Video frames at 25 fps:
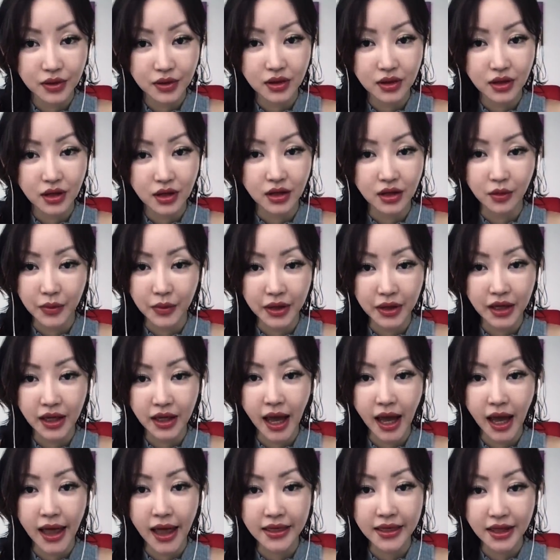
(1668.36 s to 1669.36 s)
in a meeting,
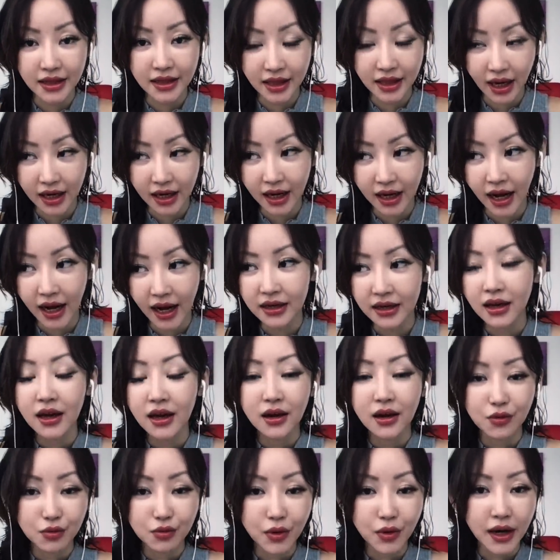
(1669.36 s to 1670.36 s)
and then that guy
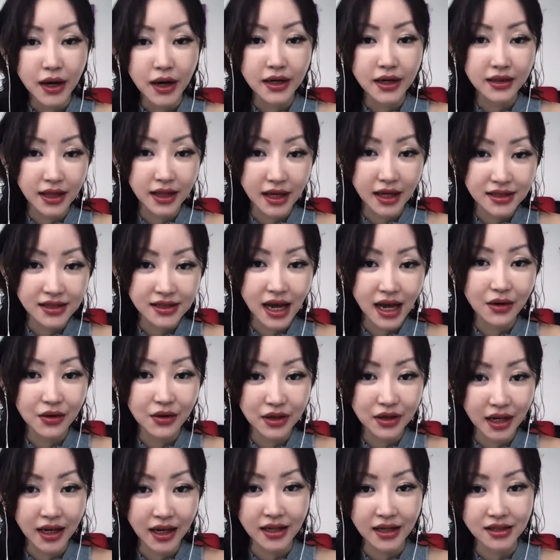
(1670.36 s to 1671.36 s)
right next hour
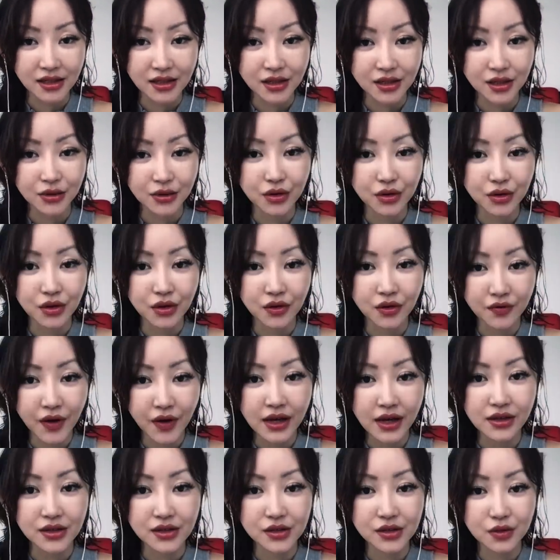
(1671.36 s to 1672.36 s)
get executed in the
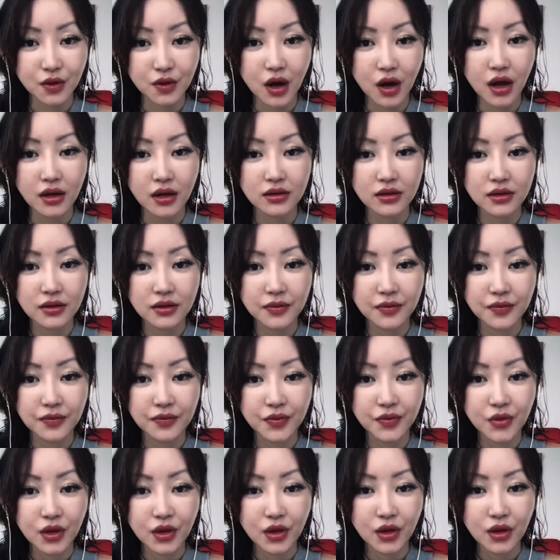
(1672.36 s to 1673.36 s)
fire squad
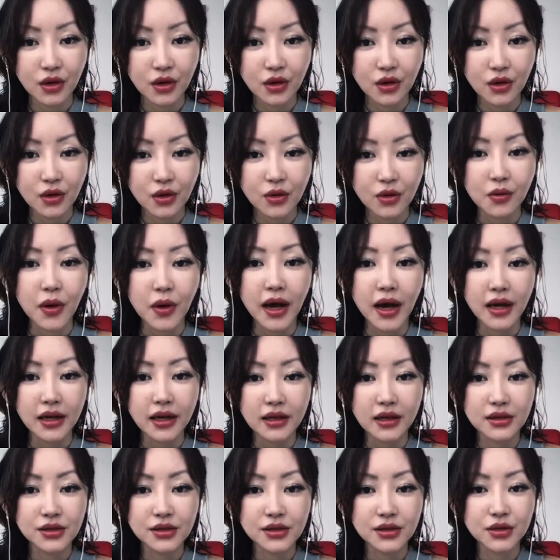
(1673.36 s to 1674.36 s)

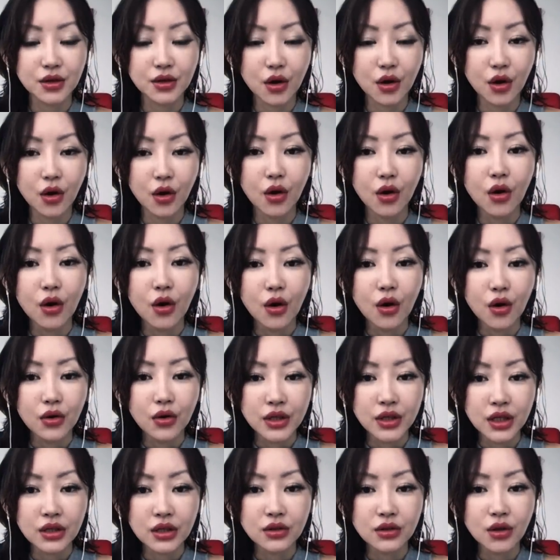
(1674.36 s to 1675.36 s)
right? So
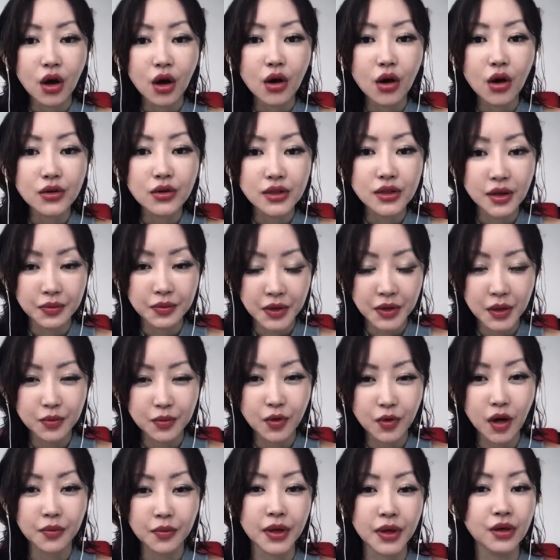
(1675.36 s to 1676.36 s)
he knows that
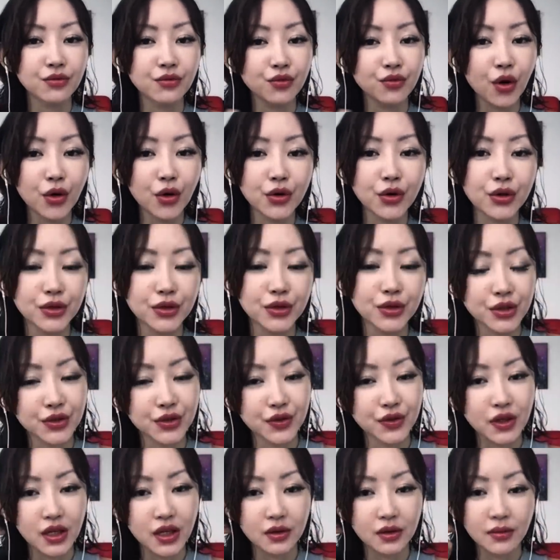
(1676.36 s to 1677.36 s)
people are being loyal to
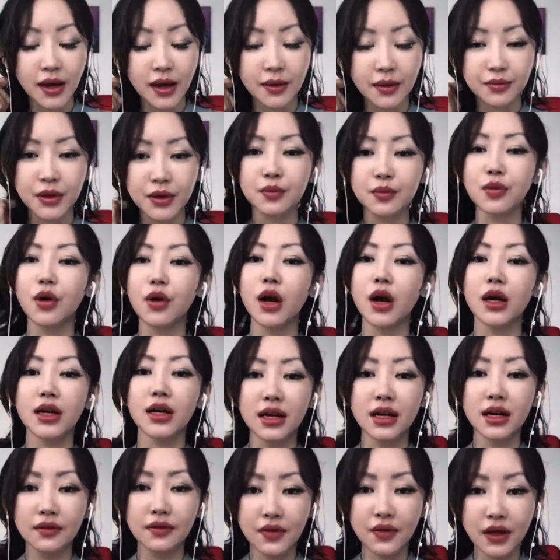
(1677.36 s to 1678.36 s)
him and people are
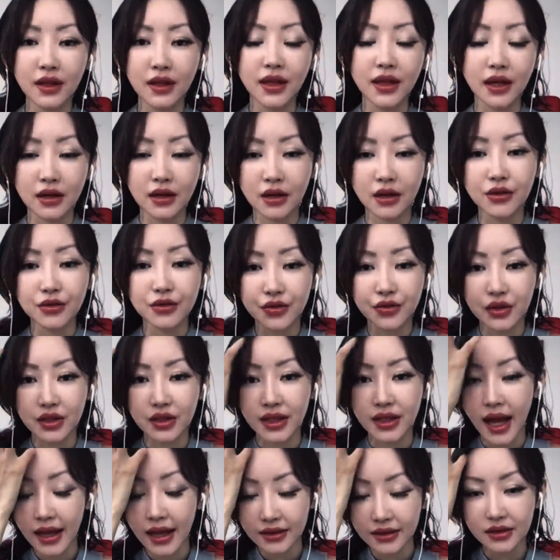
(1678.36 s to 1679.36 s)
living in that country
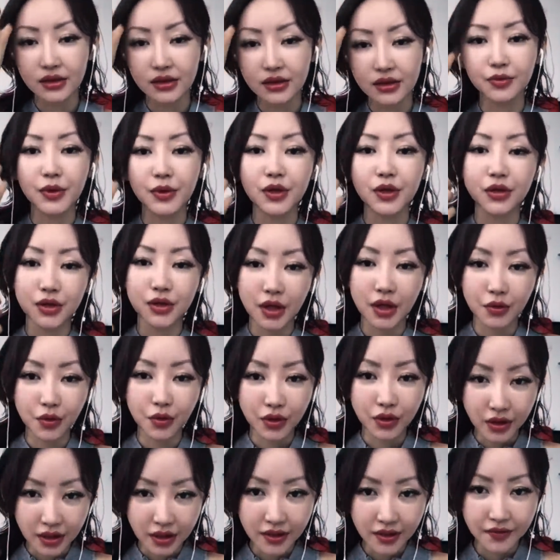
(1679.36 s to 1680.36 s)
not just because they
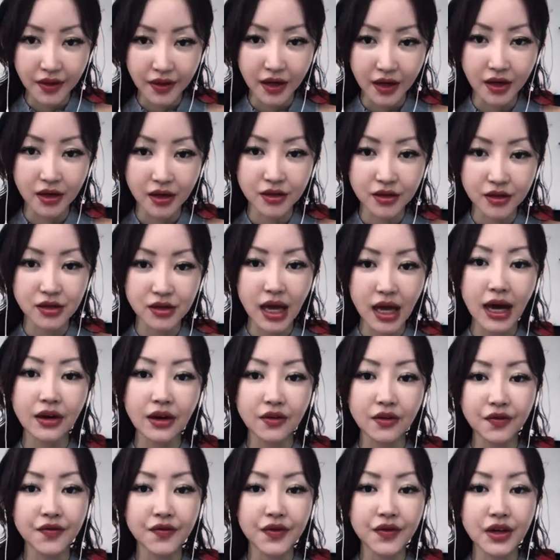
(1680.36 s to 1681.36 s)
want to live there it's just out
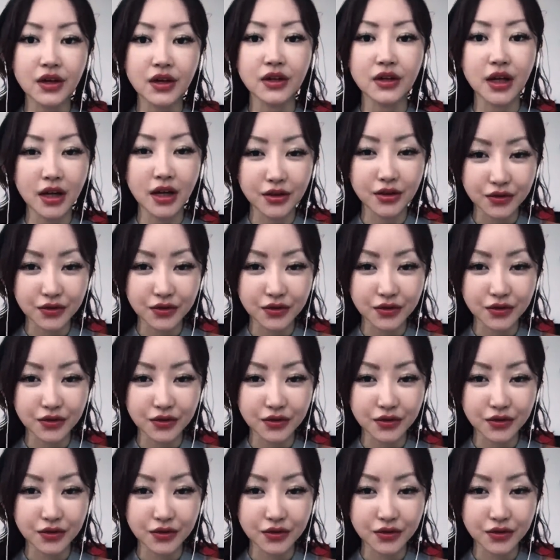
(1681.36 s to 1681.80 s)
of fear they are